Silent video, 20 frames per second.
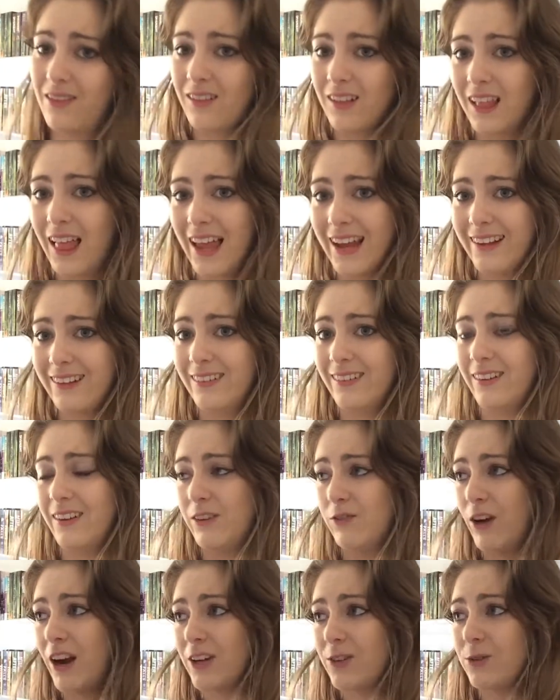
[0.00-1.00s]
Clayton
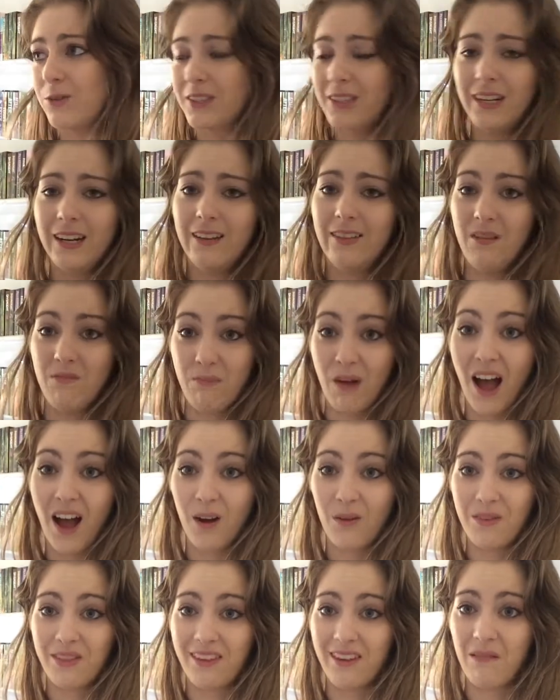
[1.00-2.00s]
and Rachel sitting in the
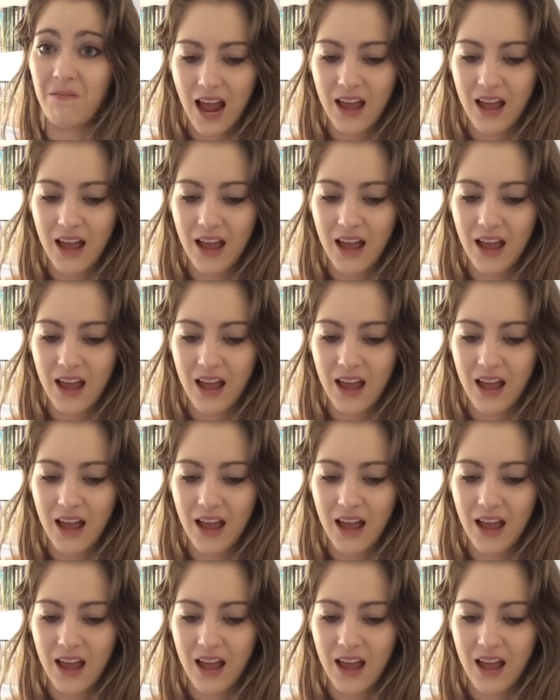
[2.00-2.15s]
back with him,